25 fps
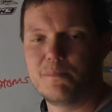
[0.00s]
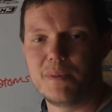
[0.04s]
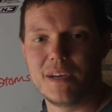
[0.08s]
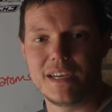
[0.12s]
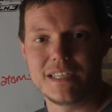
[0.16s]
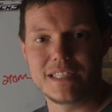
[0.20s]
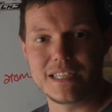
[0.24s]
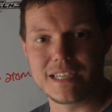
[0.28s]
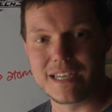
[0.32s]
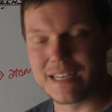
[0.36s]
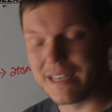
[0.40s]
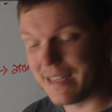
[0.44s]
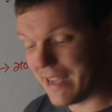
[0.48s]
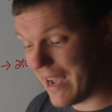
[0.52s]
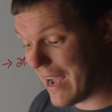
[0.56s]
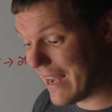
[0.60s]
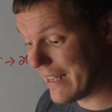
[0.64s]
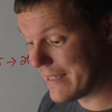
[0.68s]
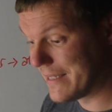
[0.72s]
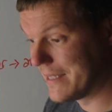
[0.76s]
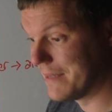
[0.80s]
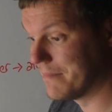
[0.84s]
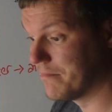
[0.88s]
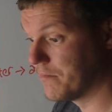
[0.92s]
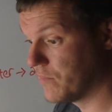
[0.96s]
is basically
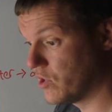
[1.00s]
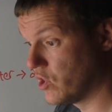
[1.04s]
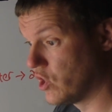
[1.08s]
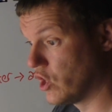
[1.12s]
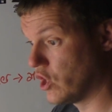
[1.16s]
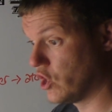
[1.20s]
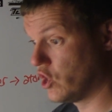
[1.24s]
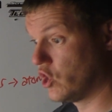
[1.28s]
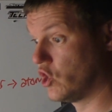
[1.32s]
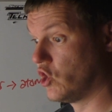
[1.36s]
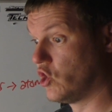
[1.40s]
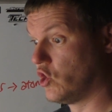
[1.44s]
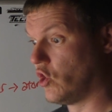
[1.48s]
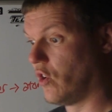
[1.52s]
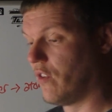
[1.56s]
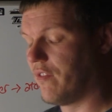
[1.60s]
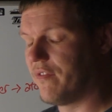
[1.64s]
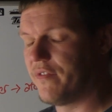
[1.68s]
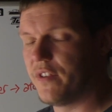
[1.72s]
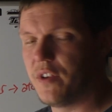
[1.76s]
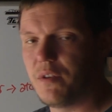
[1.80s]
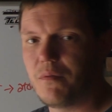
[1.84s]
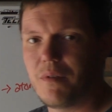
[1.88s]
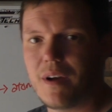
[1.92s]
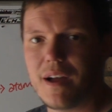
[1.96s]
atoms, the
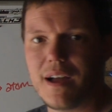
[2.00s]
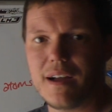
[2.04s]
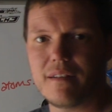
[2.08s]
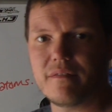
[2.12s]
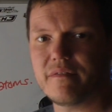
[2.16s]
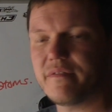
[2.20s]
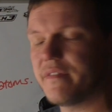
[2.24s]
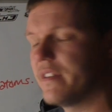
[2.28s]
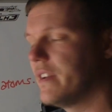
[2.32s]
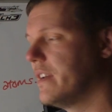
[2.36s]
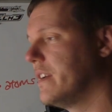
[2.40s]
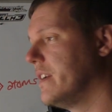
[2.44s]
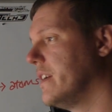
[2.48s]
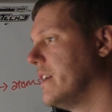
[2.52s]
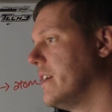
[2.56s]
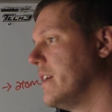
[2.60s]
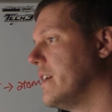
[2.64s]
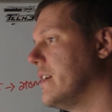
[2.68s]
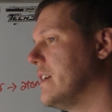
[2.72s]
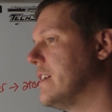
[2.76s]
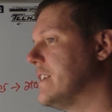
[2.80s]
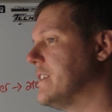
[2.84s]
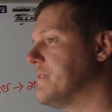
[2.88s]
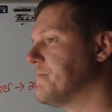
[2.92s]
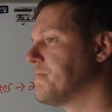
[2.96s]
stuff you have.
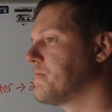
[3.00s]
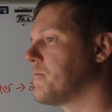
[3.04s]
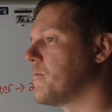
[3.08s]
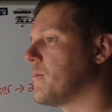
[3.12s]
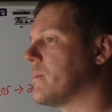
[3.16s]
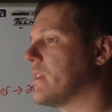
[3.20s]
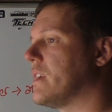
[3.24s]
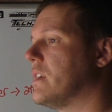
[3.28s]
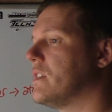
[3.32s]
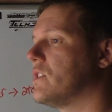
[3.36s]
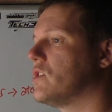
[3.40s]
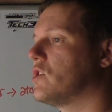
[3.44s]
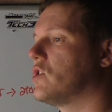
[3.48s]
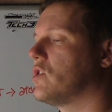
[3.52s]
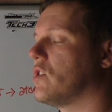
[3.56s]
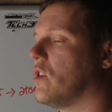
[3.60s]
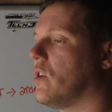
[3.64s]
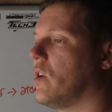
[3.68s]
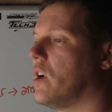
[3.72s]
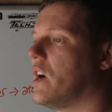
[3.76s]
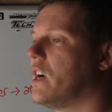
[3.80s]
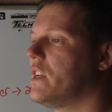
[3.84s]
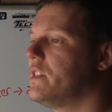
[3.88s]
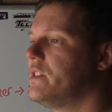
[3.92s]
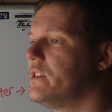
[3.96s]

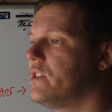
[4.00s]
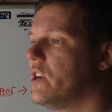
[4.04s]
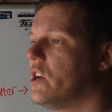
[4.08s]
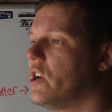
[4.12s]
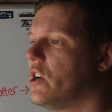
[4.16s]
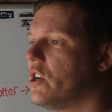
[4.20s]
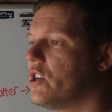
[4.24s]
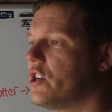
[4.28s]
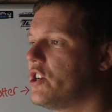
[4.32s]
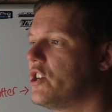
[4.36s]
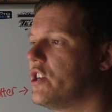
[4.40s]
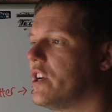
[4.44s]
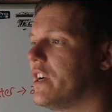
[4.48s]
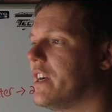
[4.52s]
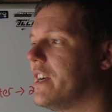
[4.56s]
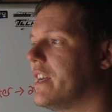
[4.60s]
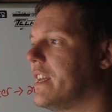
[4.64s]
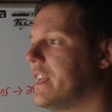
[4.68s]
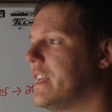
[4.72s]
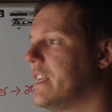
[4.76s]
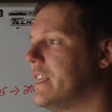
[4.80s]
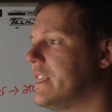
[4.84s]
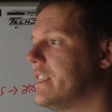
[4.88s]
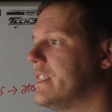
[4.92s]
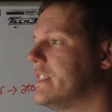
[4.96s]
So inertia
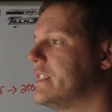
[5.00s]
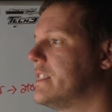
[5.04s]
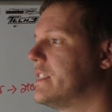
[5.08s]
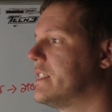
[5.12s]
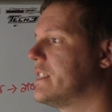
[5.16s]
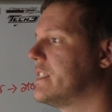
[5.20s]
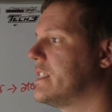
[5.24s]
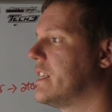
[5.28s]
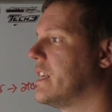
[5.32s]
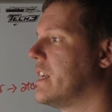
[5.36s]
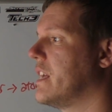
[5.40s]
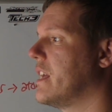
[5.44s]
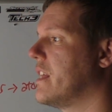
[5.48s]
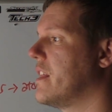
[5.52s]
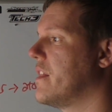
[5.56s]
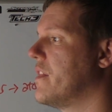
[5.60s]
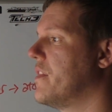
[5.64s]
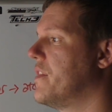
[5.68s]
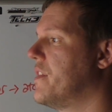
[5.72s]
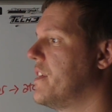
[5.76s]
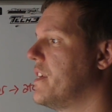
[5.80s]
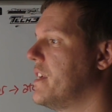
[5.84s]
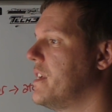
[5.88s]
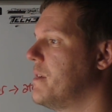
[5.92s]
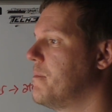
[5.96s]
is
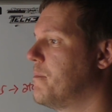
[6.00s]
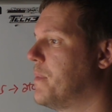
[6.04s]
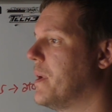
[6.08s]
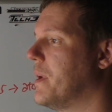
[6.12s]
the